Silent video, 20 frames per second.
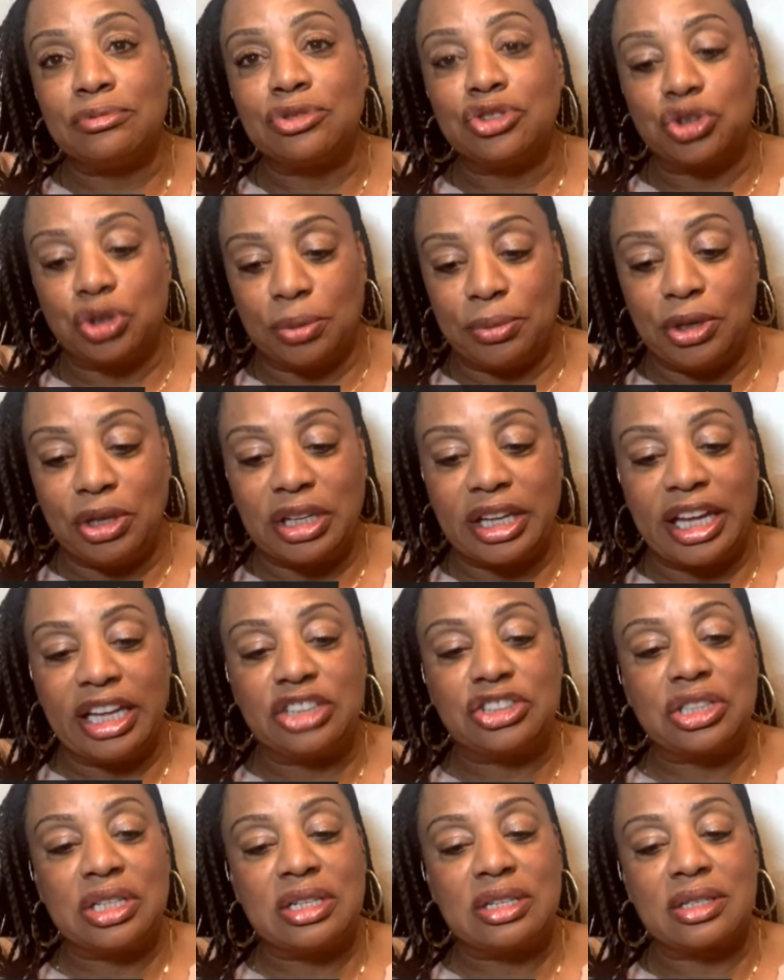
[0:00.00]

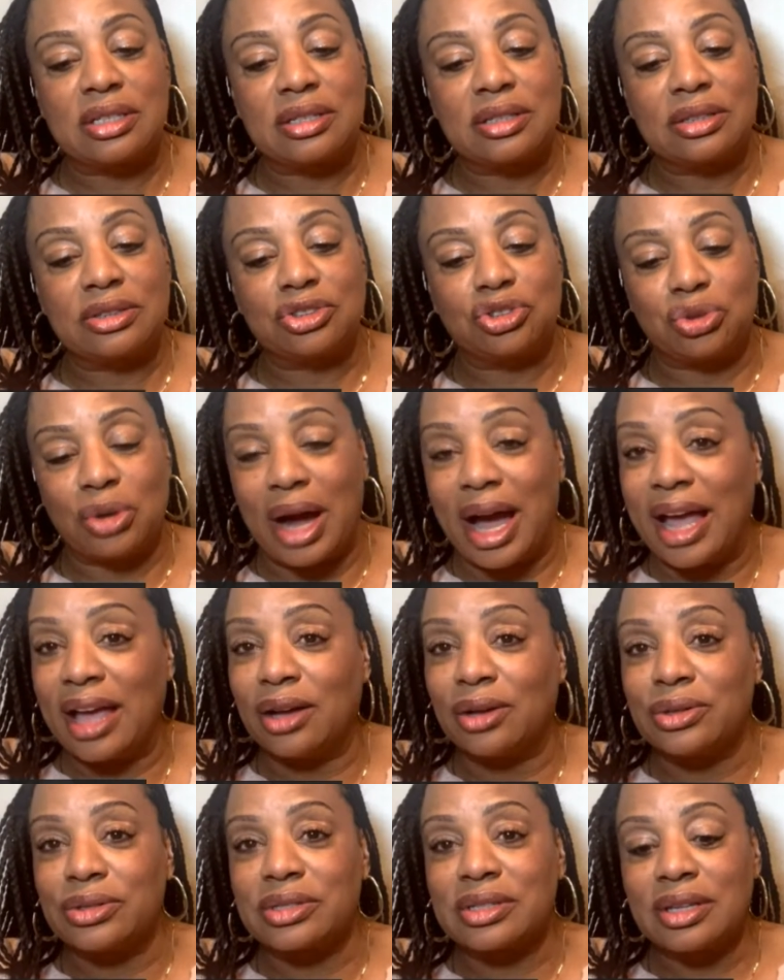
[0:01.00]
tribulations,
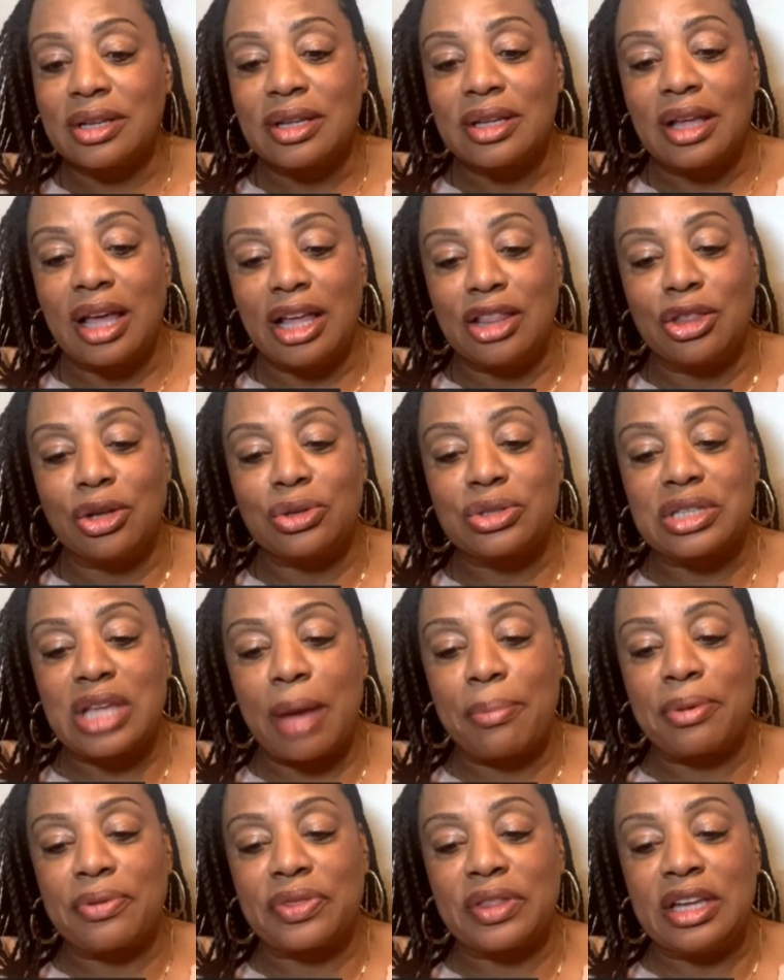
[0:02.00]
trials, and those
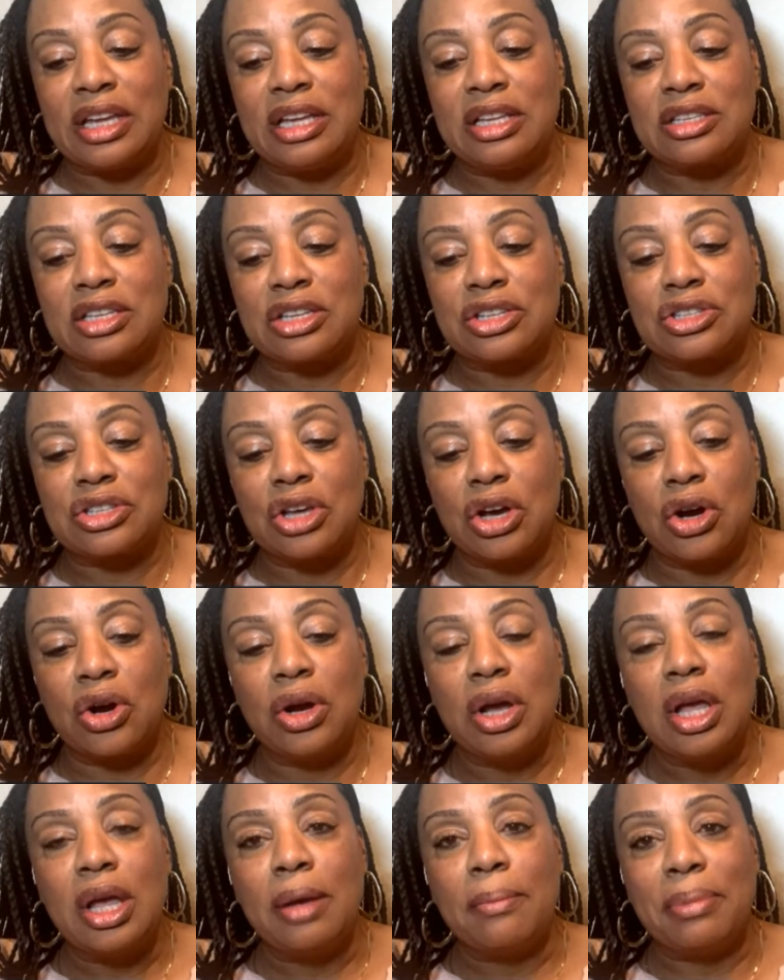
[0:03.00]
type of things. And
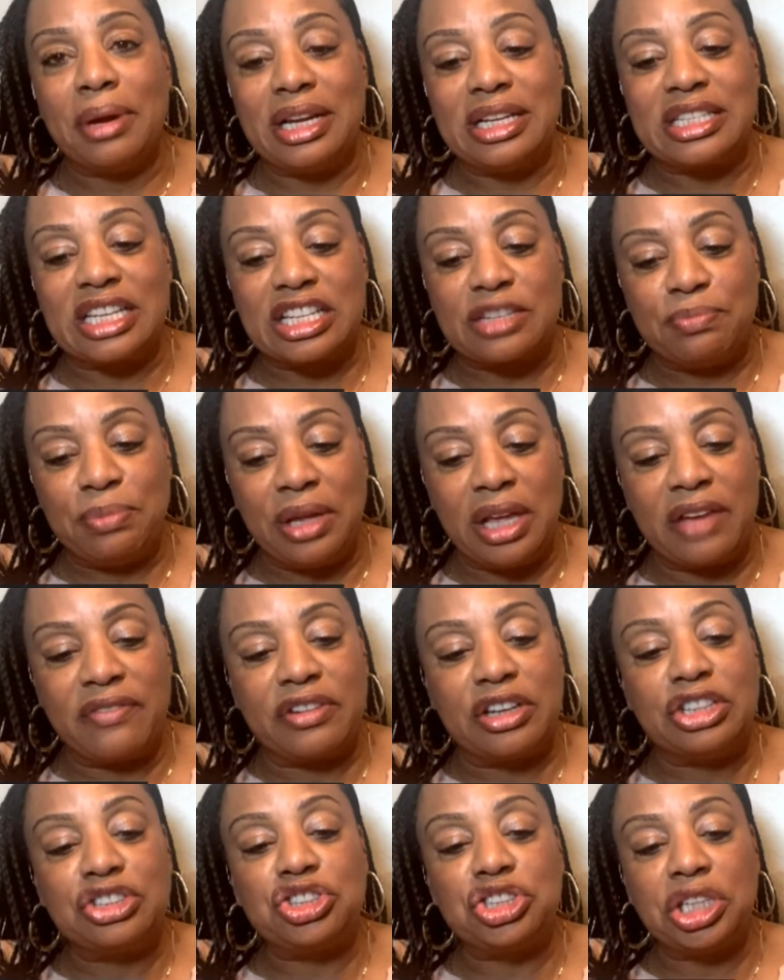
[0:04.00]
so, but it says, be
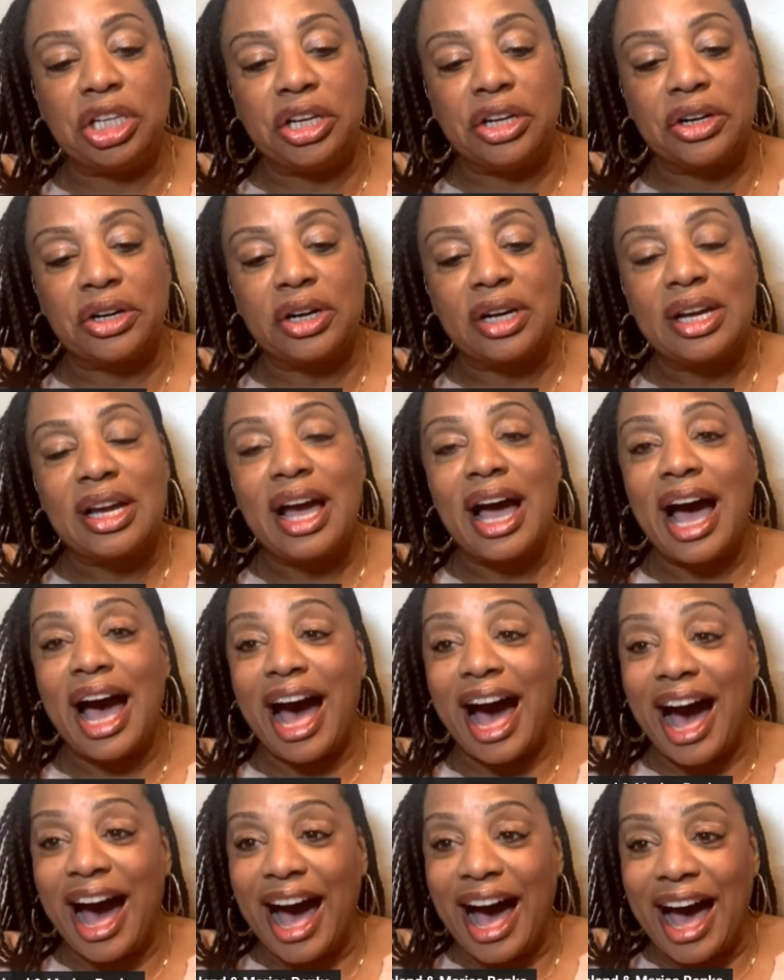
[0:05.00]
of good cheer.
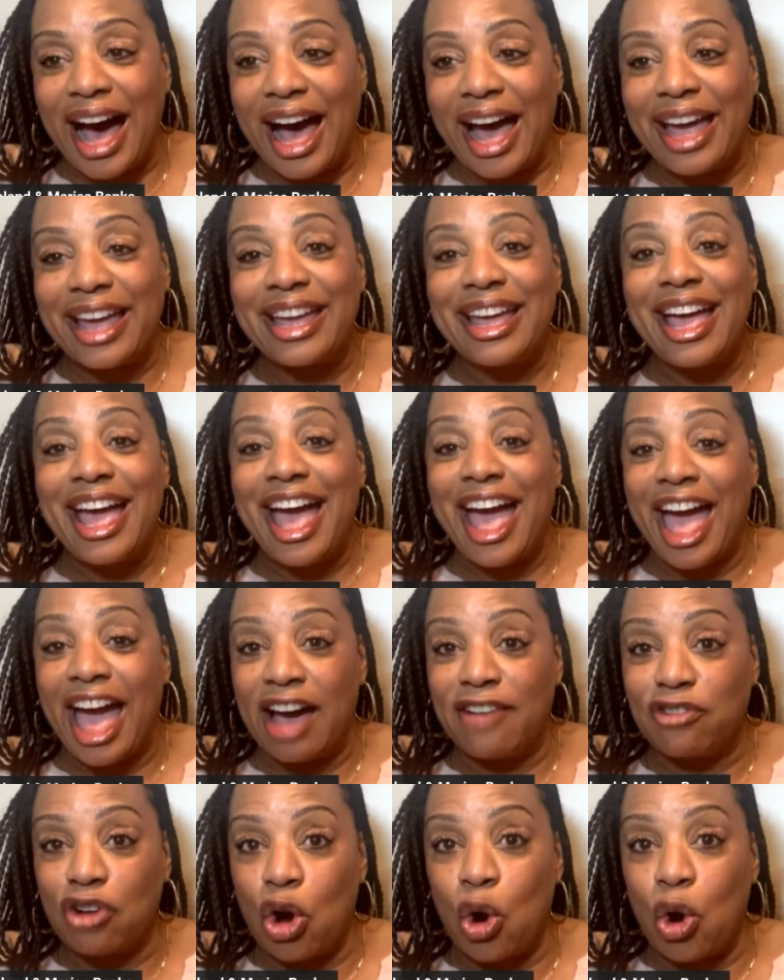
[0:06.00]
I have